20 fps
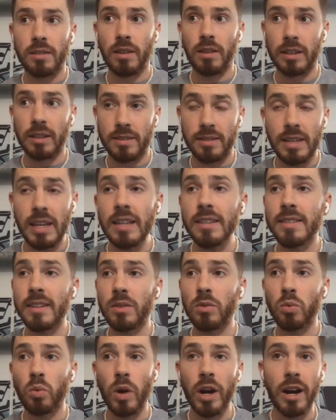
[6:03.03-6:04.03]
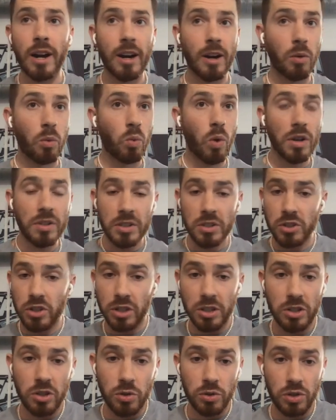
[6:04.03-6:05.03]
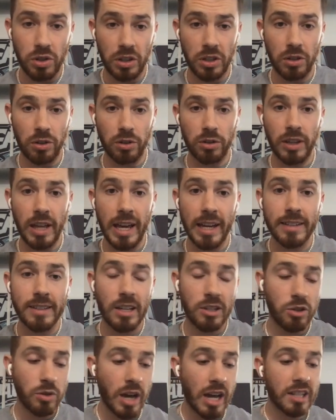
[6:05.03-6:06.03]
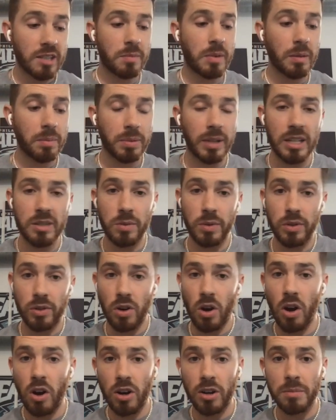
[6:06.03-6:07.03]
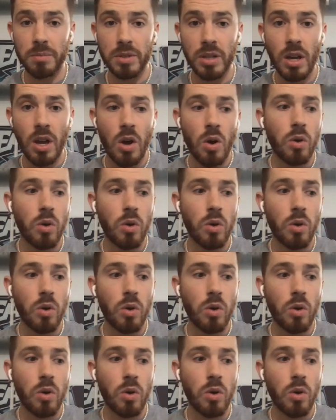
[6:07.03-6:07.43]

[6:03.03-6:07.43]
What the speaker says: season where it wasn't just using your legs and you had to make plays with your arms.